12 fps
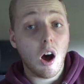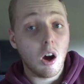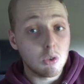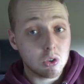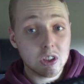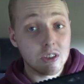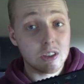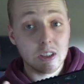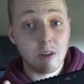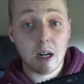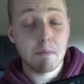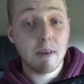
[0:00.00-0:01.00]
I would seriously
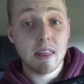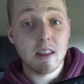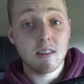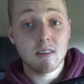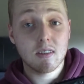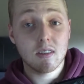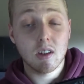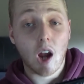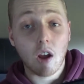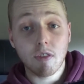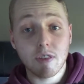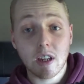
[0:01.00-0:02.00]
recommend this. You
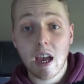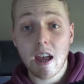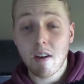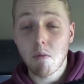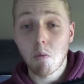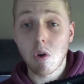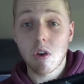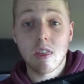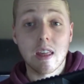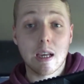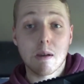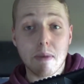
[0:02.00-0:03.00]
know, forget what you
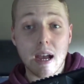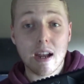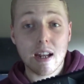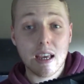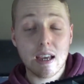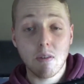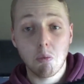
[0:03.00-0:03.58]
think about it,